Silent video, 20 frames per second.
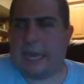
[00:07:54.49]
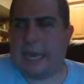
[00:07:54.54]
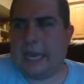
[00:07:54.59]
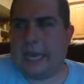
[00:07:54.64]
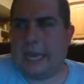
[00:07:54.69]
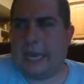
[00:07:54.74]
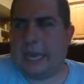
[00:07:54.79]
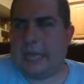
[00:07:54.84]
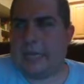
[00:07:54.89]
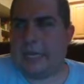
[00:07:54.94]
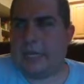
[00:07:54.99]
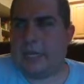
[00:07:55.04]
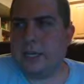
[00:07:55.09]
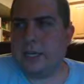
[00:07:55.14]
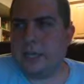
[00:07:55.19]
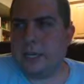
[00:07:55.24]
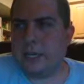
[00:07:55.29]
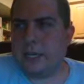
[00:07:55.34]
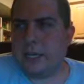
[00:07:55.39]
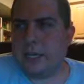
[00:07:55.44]
And
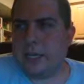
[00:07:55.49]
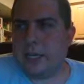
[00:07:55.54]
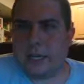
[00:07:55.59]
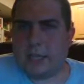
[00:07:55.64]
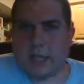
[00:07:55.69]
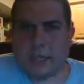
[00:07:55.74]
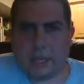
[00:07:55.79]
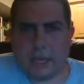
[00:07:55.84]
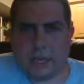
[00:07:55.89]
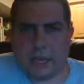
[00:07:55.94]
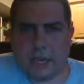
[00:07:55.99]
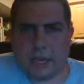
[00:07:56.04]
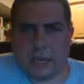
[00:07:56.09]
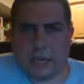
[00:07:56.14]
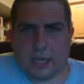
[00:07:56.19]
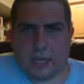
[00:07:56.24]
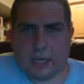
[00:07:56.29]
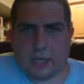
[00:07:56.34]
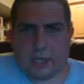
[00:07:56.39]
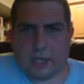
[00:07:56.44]

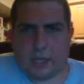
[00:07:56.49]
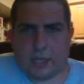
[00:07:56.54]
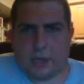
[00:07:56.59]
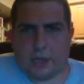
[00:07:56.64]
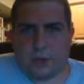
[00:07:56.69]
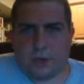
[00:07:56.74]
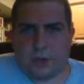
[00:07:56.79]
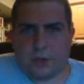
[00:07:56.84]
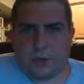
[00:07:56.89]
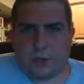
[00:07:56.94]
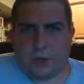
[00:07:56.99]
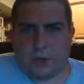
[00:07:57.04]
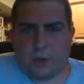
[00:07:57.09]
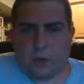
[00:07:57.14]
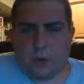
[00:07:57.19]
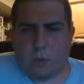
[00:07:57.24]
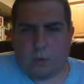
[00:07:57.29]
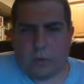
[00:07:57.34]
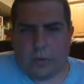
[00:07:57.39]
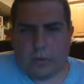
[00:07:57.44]
then you
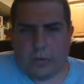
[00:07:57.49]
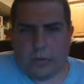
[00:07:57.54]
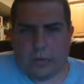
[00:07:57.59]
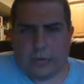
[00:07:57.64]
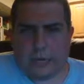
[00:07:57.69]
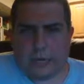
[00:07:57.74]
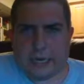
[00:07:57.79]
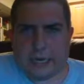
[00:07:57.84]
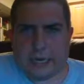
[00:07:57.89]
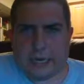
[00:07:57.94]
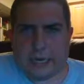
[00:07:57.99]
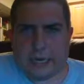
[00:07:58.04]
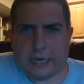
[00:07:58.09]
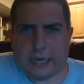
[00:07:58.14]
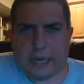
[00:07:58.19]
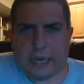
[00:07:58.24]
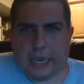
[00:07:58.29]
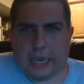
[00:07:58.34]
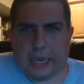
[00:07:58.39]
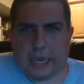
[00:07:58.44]
go on
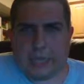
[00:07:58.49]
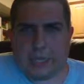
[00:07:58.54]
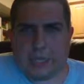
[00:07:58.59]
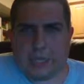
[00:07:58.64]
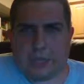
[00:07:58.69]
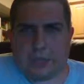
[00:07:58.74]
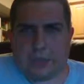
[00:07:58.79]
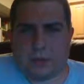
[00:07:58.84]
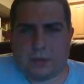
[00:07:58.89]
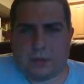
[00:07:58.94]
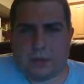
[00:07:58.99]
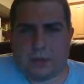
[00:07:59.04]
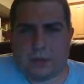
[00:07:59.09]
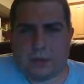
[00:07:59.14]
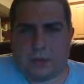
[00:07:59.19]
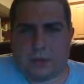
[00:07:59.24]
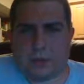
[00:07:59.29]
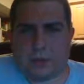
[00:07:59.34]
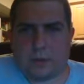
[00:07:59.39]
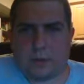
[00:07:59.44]
and
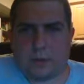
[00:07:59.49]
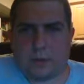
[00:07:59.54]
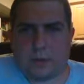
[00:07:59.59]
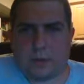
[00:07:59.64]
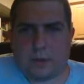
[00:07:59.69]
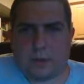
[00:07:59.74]
you